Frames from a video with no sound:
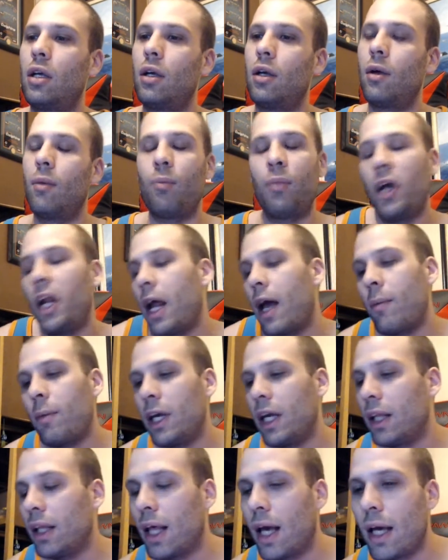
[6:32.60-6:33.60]
but I
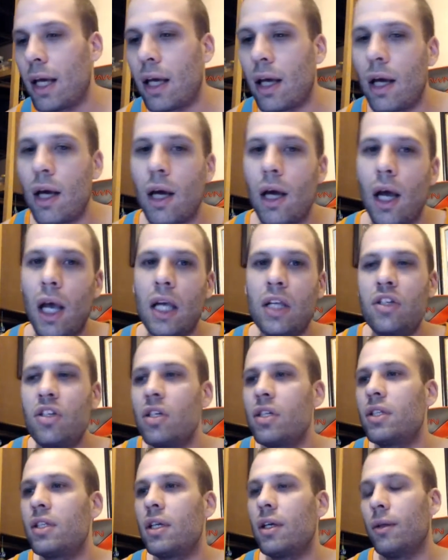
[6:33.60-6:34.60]
mean, like, it
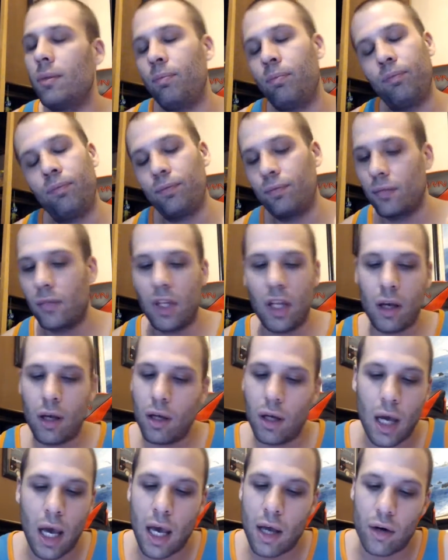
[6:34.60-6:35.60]
just,
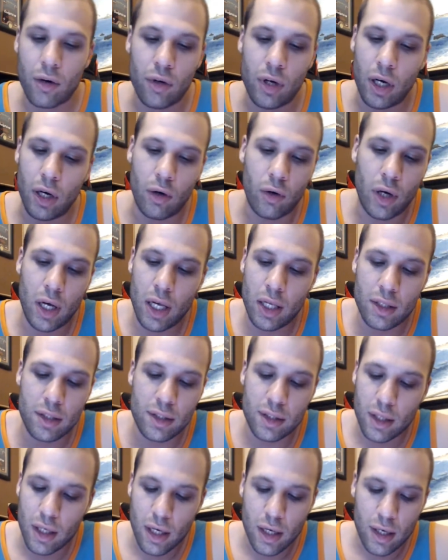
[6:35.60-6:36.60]
I don't know.
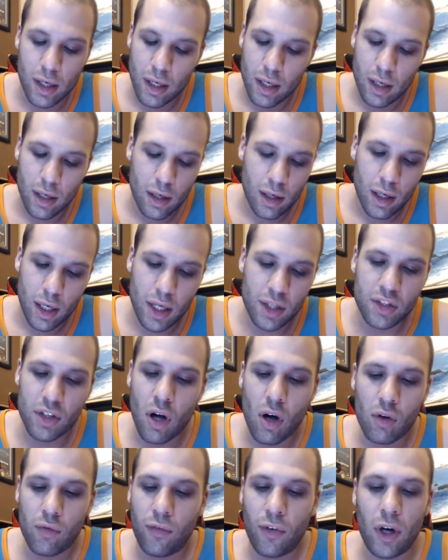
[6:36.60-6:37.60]
It's
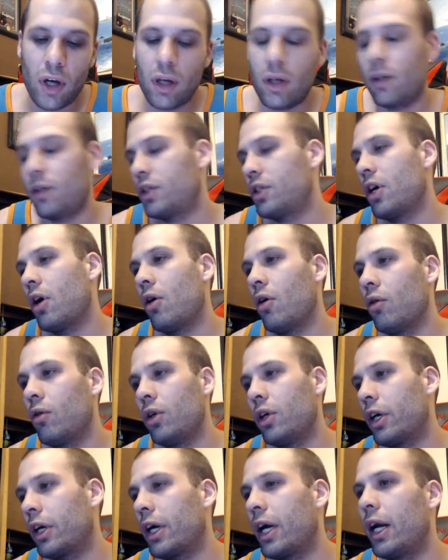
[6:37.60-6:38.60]
all, so
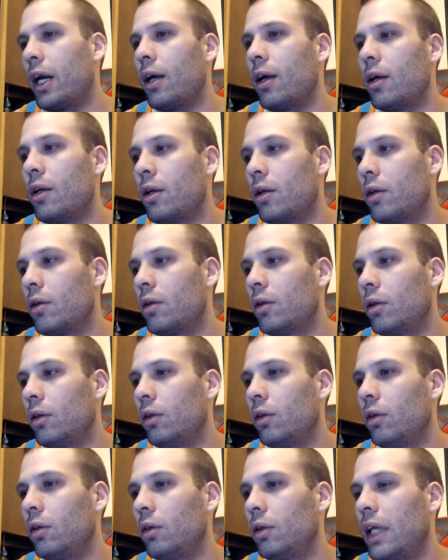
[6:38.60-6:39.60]
you're going to
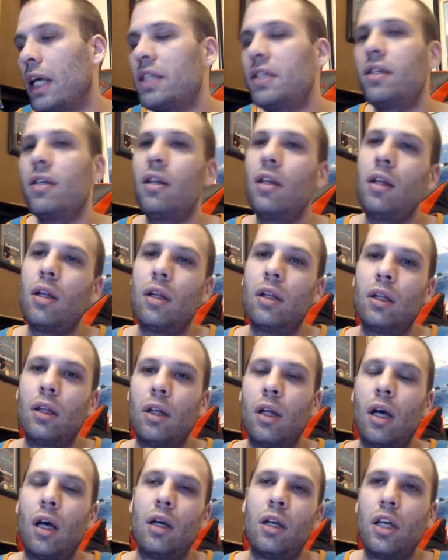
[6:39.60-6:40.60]
lessen the,
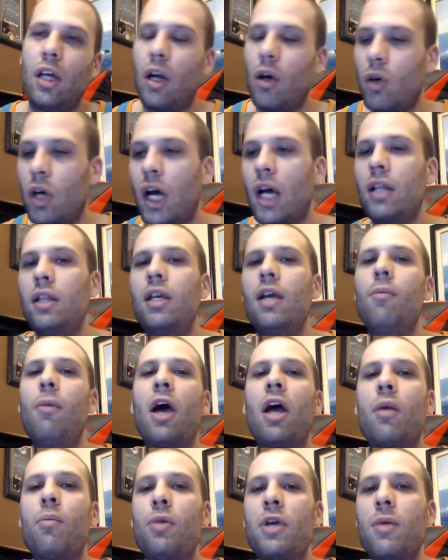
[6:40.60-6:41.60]
you know, cut the
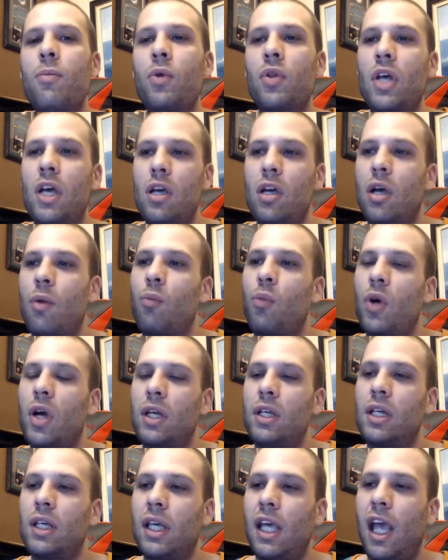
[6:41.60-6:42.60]
amount of people that you can bring
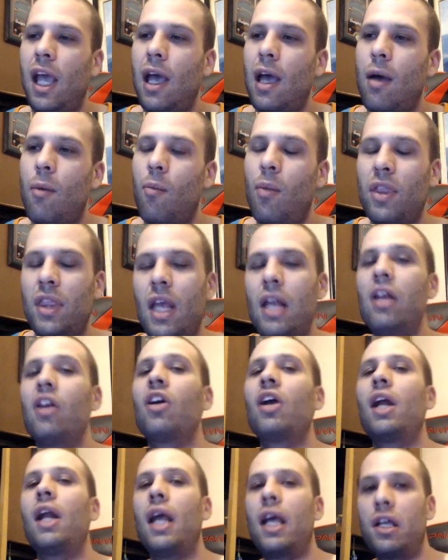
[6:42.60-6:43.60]
to camp, but then you're
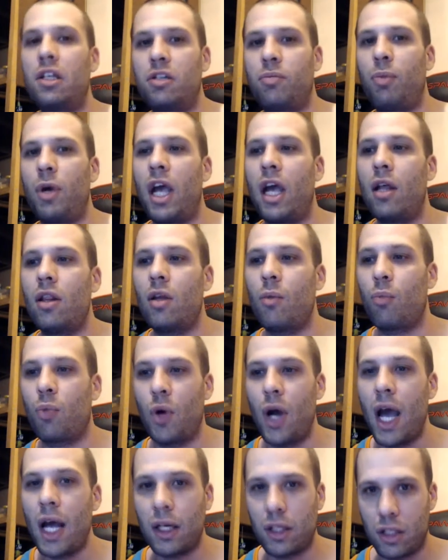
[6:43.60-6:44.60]
going to expand the
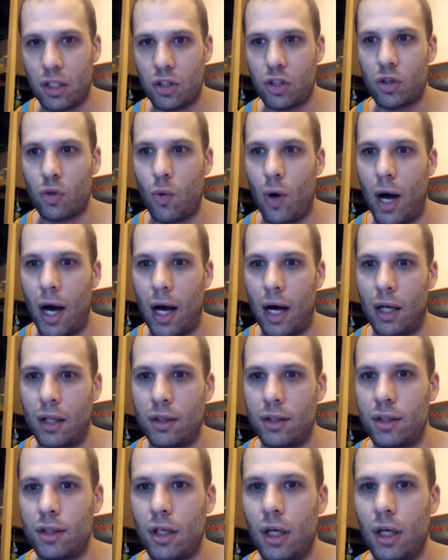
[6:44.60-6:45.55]
practice squads